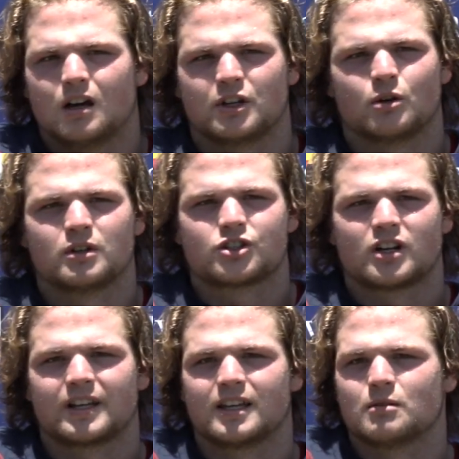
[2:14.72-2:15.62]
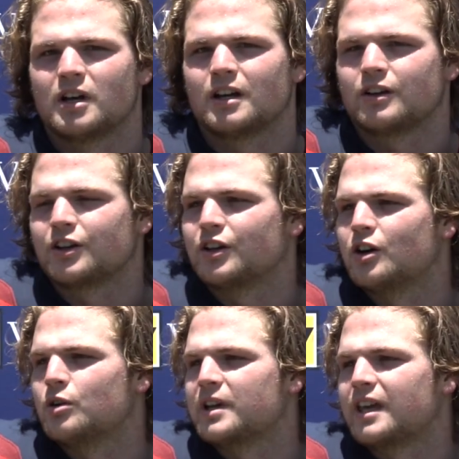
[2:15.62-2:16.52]
You know, we're just trying to get better. You
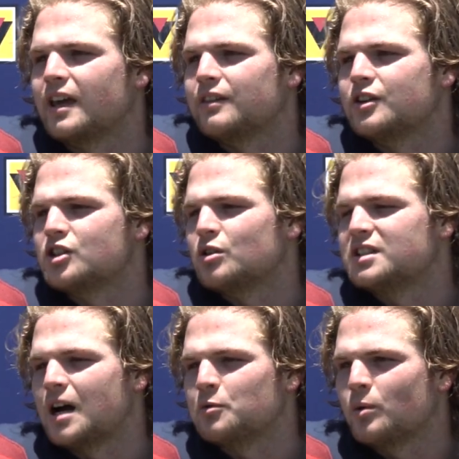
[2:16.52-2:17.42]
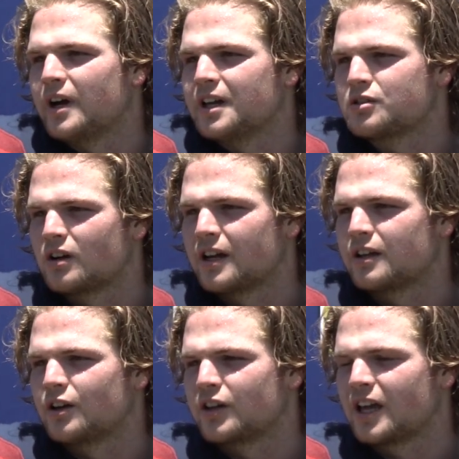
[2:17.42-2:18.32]
know, we can't, there's no time to waste, right?
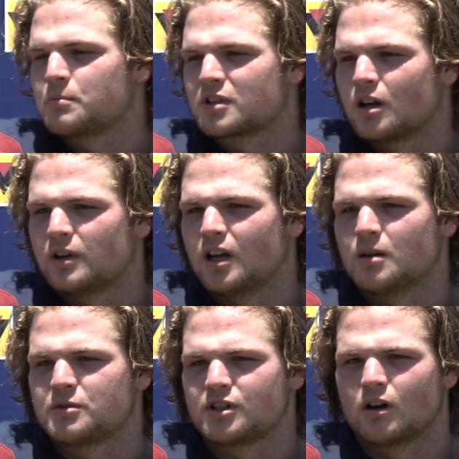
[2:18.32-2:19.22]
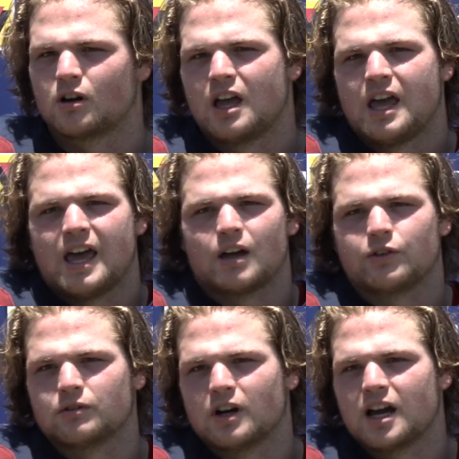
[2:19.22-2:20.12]
You know, the game's coming up, so
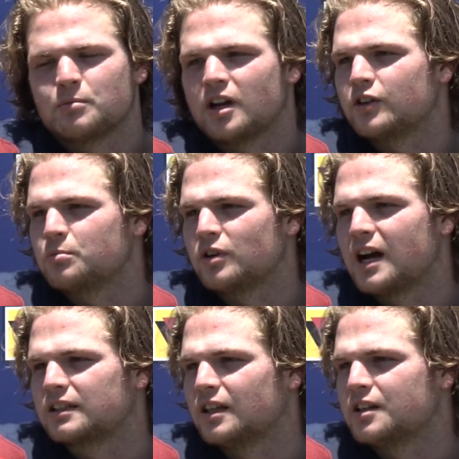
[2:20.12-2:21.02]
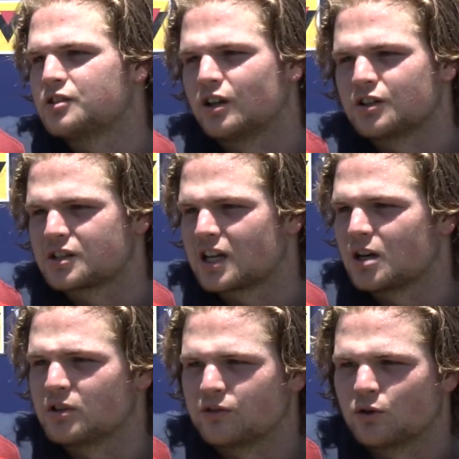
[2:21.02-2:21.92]
every rep, every practice, you know, it's just got
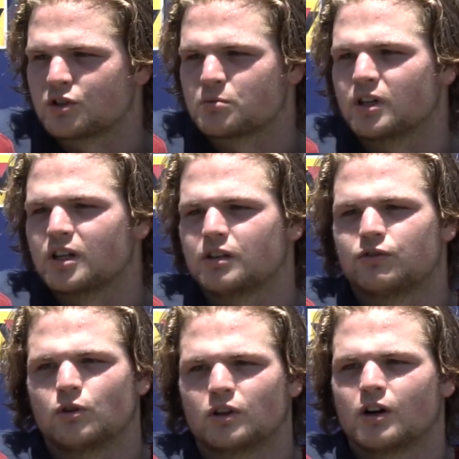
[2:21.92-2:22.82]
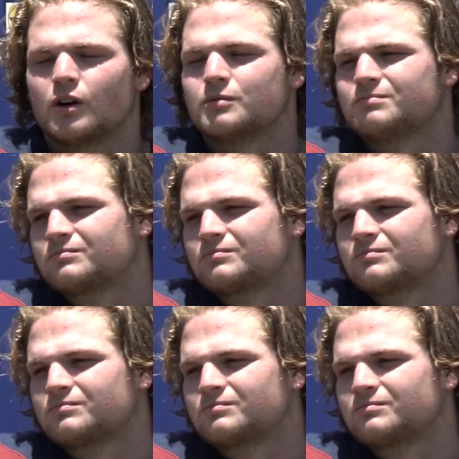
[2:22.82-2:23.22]
to be full speed, full go.